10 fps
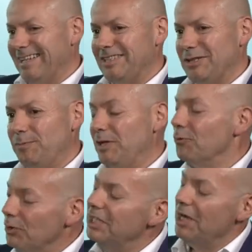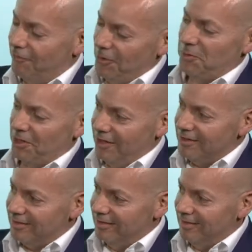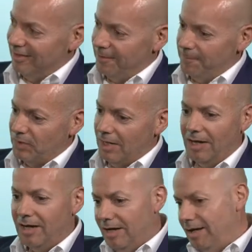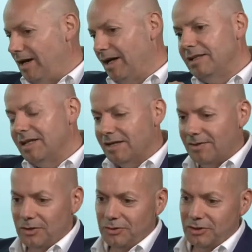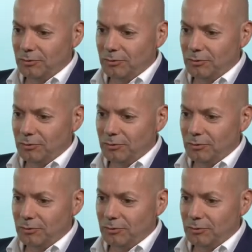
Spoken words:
to be really upfront with cost. Unlike those